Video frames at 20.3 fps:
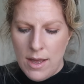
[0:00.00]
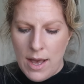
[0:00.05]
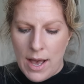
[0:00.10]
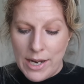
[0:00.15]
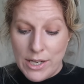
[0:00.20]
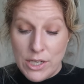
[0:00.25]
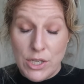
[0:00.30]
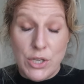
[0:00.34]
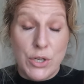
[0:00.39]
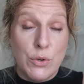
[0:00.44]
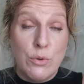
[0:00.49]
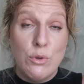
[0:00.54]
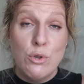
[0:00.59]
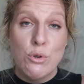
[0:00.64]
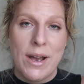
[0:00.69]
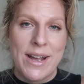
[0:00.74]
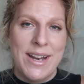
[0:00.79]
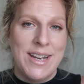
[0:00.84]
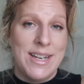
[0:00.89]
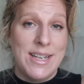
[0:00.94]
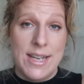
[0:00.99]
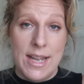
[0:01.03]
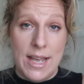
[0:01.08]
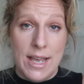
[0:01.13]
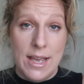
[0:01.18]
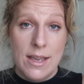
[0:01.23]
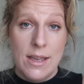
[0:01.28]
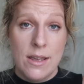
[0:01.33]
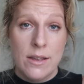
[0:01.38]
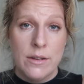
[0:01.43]
I do try to
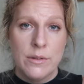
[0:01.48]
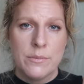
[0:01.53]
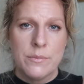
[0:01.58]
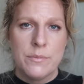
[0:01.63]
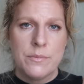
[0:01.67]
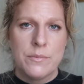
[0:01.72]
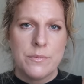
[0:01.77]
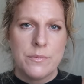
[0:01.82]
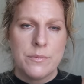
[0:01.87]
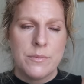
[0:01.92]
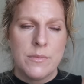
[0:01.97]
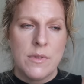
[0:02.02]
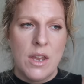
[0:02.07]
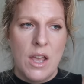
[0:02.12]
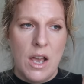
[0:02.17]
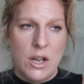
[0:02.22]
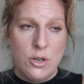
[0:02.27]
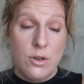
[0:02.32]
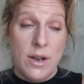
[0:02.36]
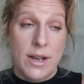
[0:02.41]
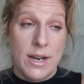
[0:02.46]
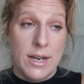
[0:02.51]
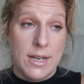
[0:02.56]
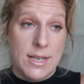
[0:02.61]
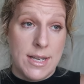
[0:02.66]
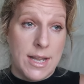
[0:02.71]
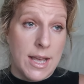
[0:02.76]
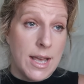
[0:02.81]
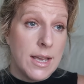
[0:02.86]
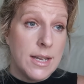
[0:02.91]
dig. I try to
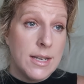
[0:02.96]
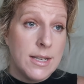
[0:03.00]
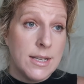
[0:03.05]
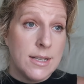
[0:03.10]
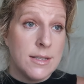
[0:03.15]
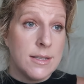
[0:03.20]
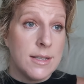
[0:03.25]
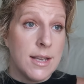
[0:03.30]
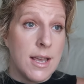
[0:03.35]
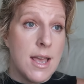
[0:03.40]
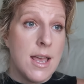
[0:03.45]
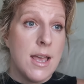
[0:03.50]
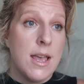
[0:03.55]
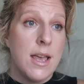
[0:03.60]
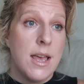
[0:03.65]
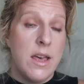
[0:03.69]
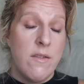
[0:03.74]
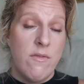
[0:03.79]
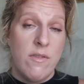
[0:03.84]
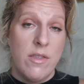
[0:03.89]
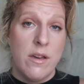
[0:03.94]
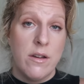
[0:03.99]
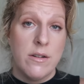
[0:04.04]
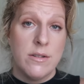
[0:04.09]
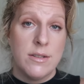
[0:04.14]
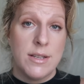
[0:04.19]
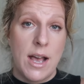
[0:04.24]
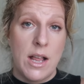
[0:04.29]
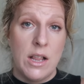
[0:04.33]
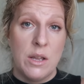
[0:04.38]
dig to see if
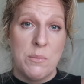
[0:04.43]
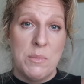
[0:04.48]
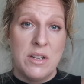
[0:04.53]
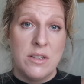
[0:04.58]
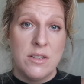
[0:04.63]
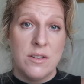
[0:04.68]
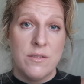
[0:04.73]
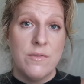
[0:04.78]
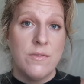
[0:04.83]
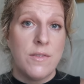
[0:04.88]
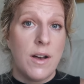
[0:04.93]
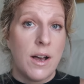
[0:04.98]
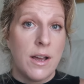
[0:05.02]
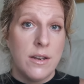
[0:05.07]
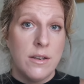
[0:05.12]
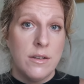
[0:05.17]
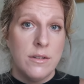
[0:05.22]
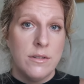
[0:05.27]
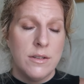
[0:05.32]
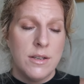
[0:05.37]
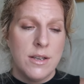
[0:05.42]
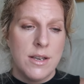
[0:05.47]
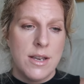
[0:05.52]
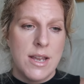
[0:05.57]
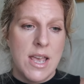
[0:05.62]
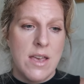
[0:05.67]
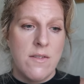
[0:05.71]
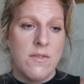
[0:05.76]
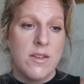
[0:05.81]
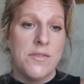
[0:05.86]
there's elements of fun,
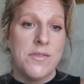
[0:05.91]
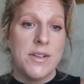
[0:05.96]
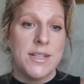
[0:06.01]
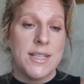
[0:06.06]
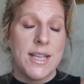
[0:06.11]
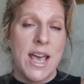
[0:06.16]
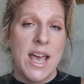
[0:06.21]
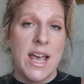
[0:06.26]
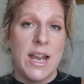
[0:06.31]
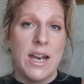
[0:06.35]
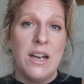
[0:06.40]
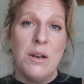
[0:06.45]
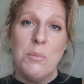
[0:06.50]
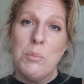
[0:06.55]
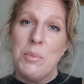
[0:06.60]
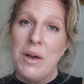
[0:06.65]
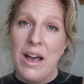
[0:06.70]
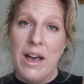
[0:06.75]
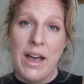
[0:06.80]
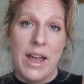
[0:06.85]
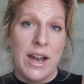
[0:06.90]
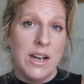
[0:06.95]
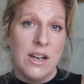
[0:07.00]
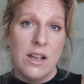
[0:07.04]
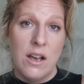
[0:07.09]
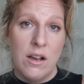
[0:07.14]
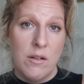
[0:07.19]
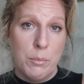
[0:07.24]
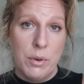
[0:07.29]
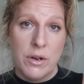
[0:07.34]
even if it's hidden behind
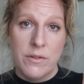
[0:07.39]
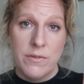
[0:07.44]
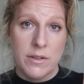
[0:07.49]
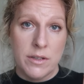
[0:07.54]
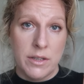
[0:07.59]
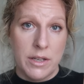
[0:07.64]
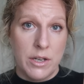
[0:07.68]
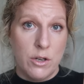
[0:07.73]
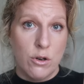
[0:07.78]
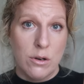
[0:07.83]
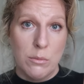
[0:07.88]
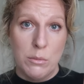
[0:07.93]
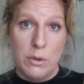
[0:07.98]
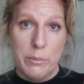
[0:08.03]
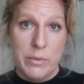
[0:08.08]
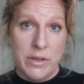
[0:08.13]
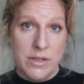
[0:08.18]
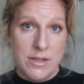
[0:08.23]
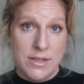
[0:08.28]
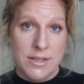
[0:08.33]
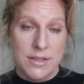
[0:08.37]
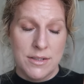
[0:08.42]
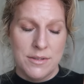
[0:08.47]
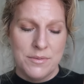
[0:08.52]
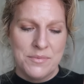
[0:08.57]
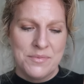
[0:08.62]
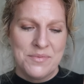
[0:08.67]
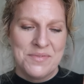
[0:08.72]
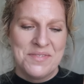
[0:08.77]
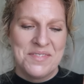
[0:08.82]
a perfectly normal
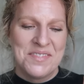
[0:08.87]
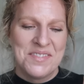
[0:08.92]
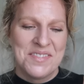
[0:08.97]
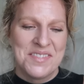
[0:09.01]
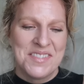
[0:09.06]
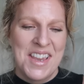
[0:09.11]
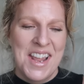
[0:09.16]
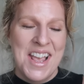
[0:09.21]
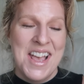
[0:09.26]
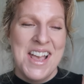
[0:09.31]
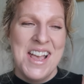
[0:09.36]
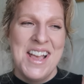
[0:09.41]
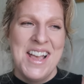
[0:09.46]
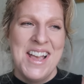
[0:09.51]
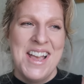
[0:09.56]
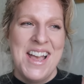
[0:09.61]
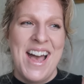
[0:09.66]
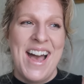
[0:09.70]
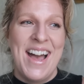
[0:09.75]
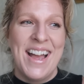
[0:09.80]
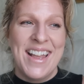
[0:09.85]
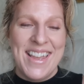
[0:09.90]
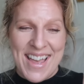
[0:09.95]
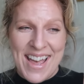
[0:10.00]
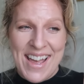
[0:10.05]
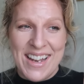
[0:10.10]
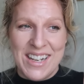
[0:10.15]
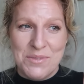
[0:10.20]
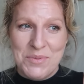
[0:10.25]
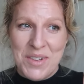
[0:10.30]
person.
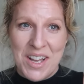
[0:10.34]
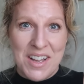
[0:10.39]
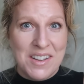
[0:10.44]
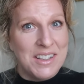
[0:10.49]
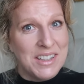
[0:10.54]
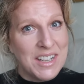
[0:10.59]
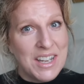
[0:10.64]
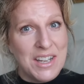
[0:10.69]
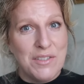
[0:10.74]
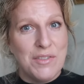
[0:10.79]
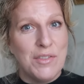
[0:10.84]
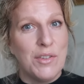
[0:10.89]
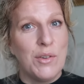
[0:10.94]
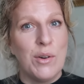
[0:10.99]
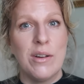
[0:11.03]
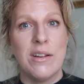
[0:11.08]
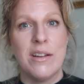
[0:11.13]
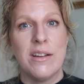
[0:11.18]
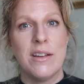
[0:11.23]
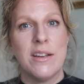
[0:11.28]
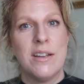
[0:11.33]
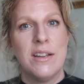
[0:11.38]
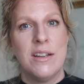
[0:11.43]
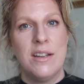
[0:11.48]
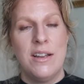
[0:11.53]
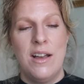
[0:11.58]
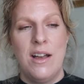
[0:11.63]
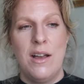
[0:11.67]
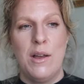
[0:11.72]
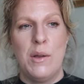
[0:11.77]
Again, I'm not looking for
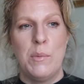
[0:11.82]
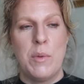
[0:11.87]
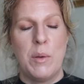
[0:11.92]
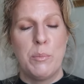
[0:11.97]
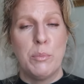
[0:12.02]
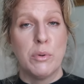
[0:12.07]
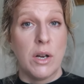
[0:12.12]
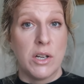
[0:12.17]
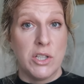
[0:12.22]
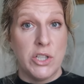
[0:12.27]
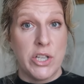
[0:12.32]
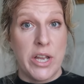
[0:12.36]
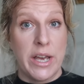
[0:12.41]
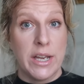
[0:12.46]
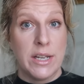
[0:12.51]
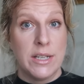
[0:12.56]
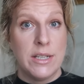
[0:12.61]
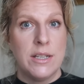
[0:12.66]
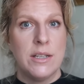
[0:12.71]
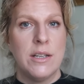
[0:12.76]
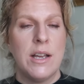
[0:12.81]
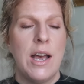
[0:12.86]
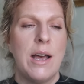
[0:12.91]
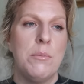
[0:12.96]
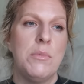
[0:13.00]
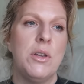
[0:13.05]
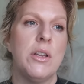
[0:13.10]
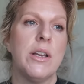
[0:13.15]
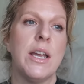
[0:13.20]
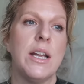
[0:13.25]
um, a project.
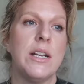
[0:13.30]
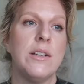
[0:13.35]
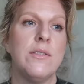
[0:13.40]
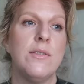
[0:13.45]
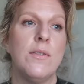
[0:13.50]
I'm looking